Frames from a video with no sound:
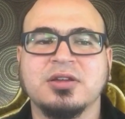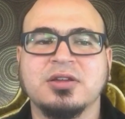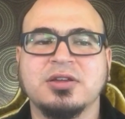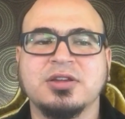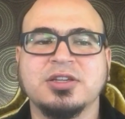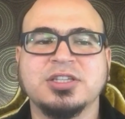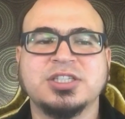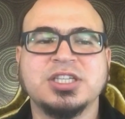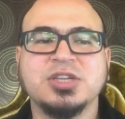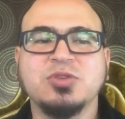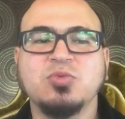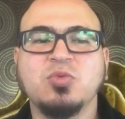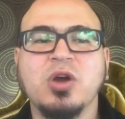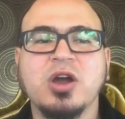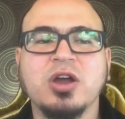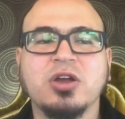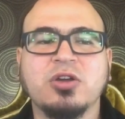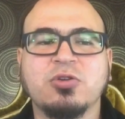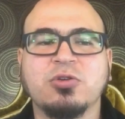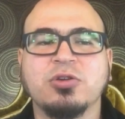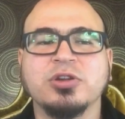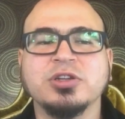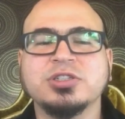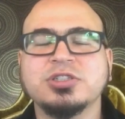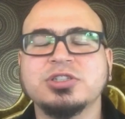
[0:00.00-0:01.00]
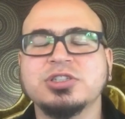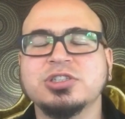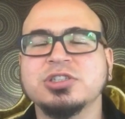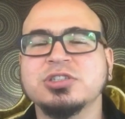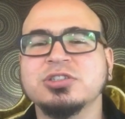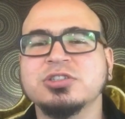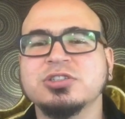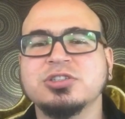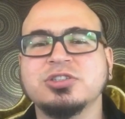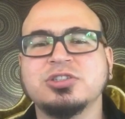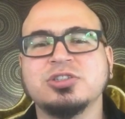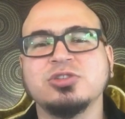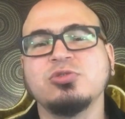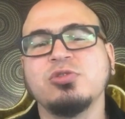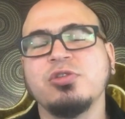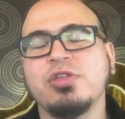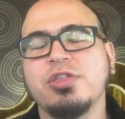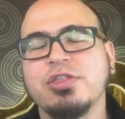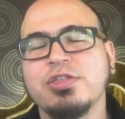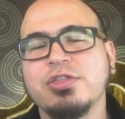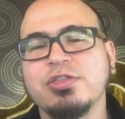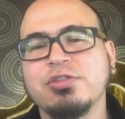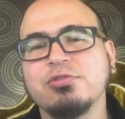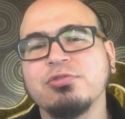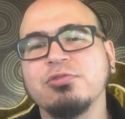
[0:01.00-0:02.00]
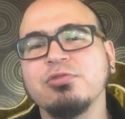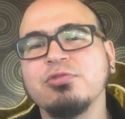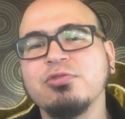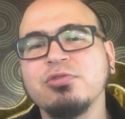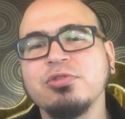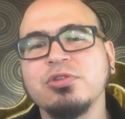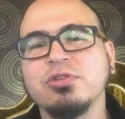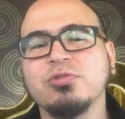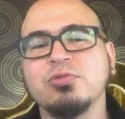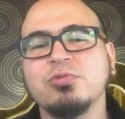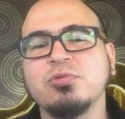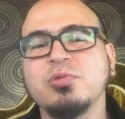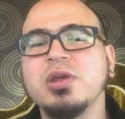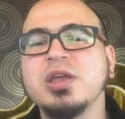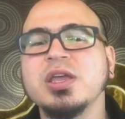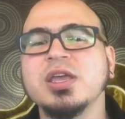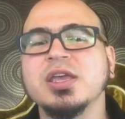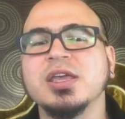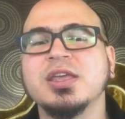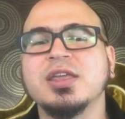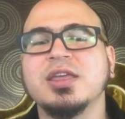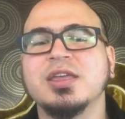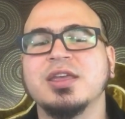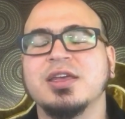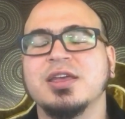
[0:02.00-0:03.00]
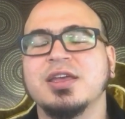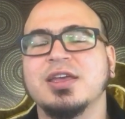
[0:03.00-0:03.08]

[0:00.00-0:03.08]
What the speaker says: You see, what Christians do through the week